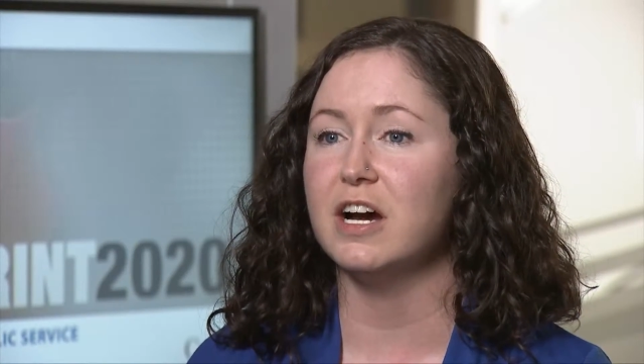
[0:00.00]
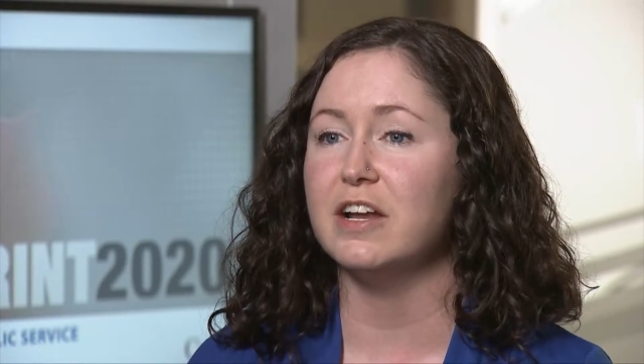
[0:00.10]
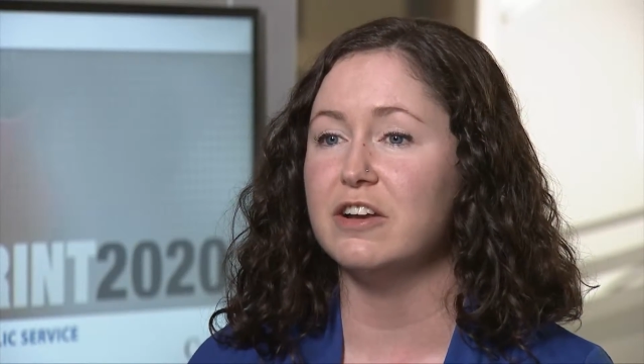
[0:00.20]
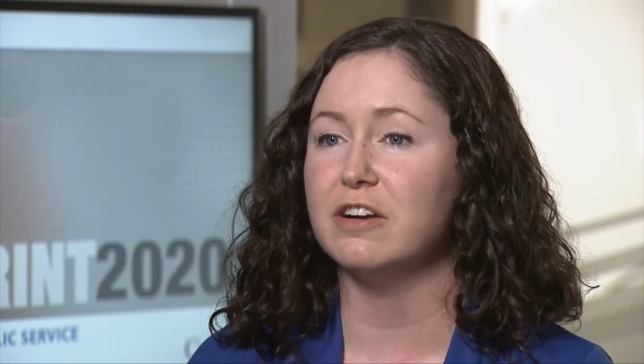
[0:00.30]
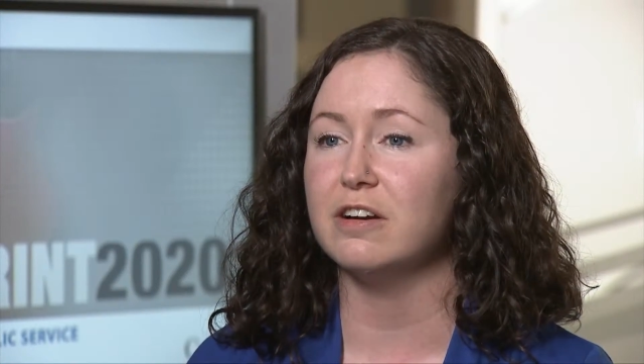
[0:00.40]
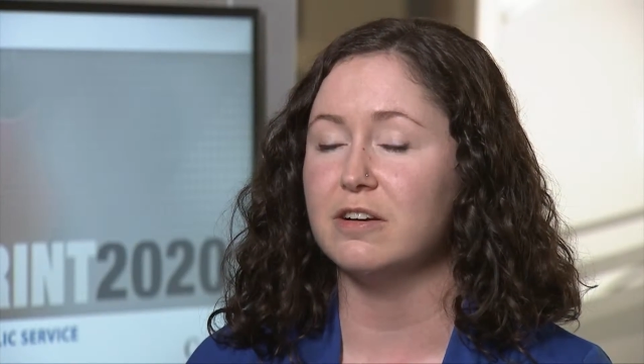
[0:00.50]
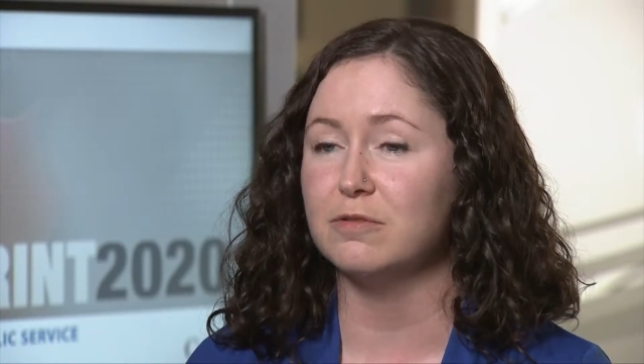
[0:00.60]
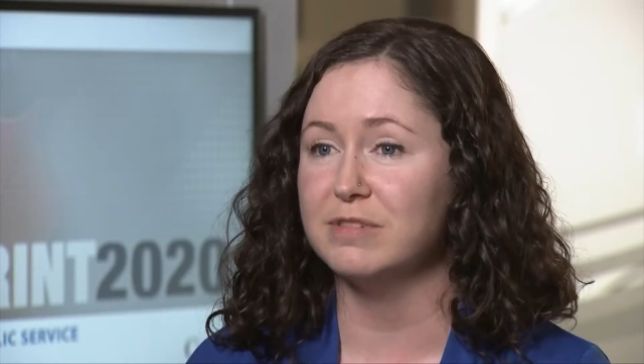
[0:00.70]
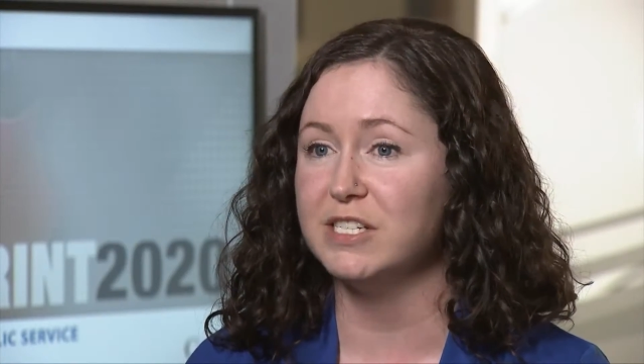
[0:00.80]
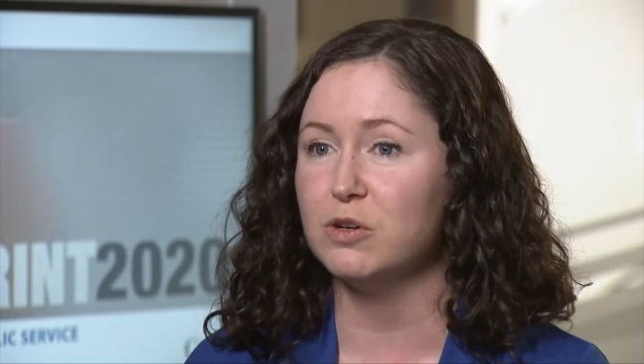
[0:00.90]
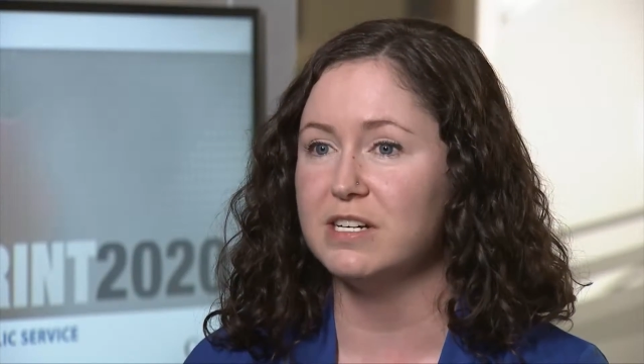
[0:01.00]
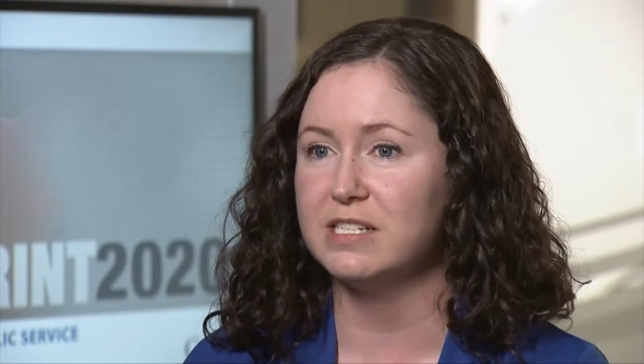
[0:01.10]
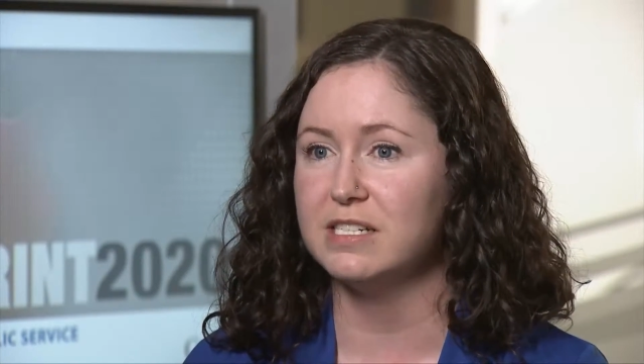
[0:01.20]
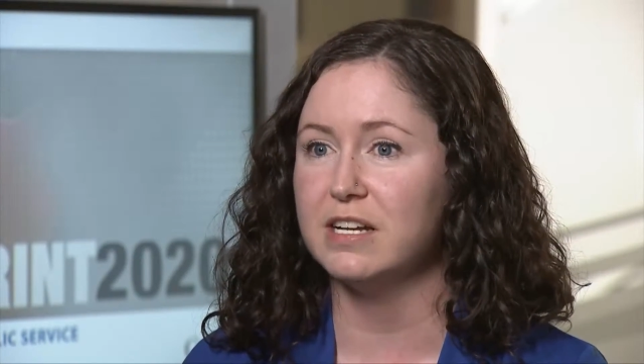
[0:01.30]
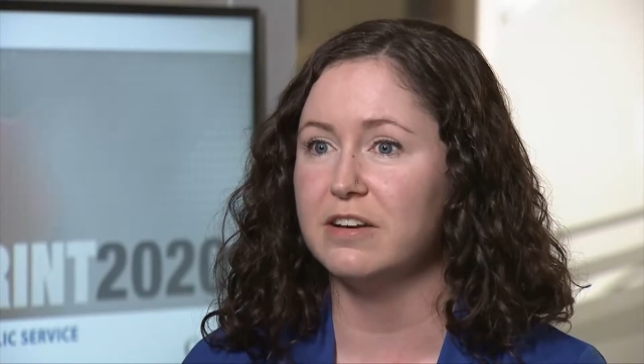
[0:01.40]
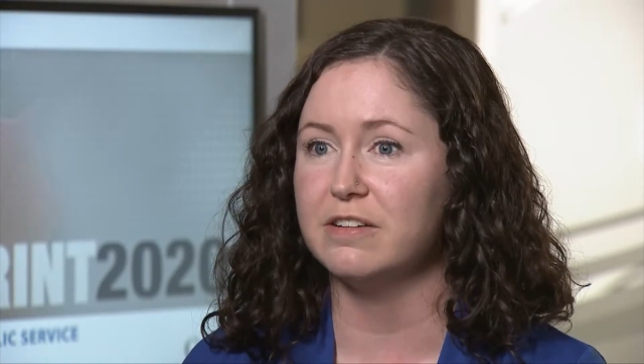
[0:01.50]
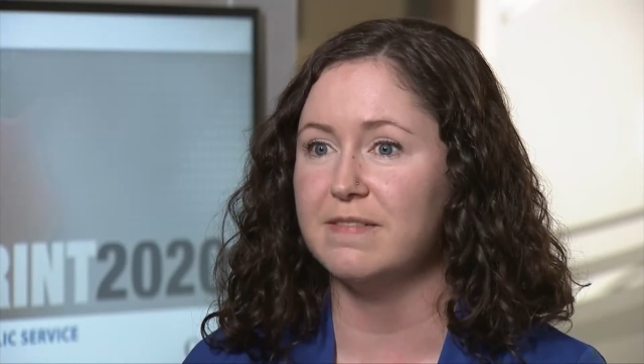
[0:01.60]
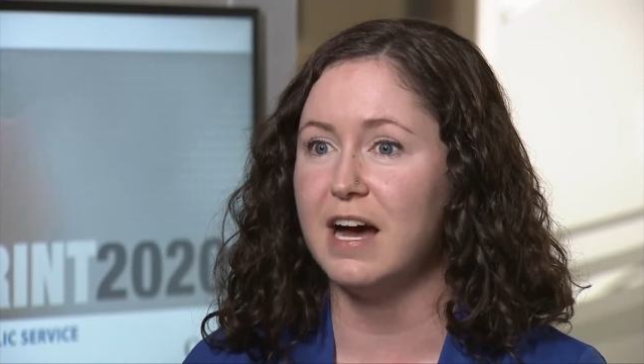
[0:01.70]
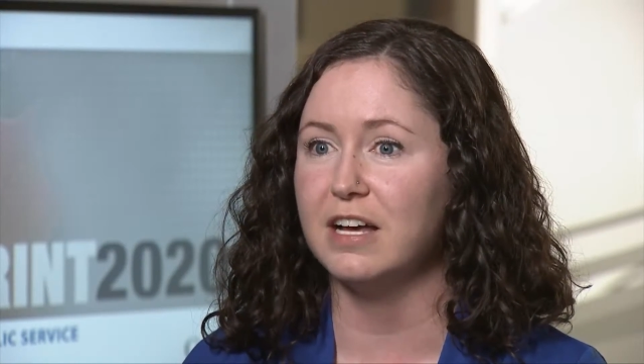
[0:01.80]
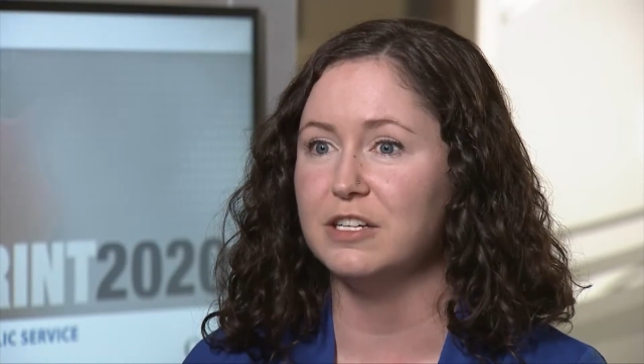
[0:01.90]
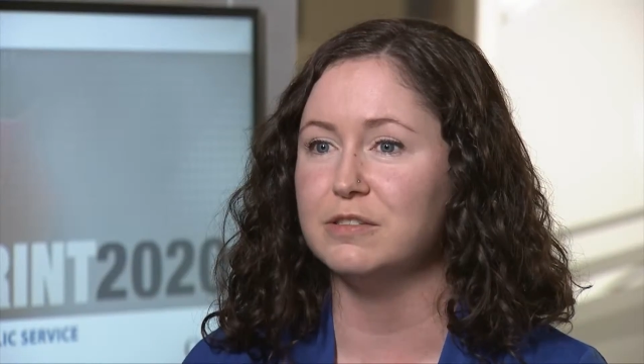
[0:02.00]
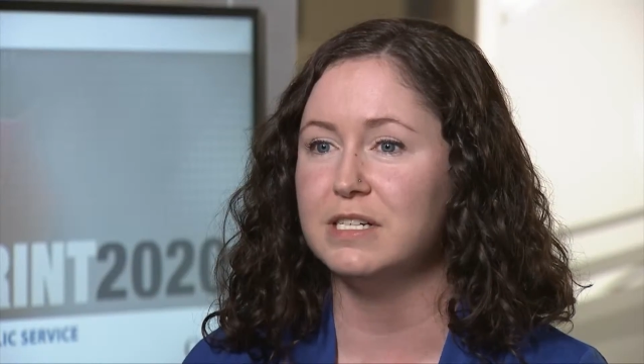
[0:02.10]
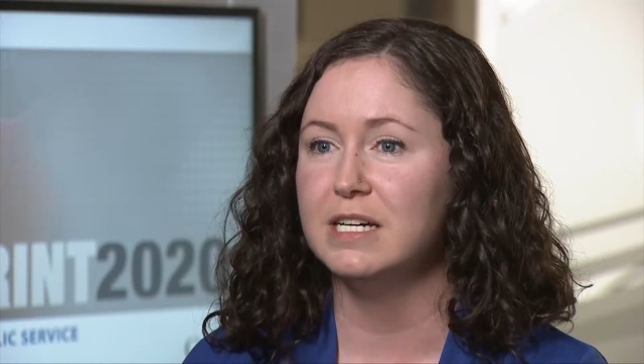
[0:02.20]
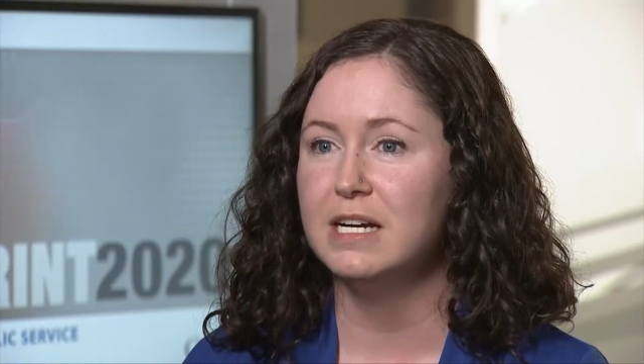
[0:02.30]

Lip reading: under-resourced and undervalued.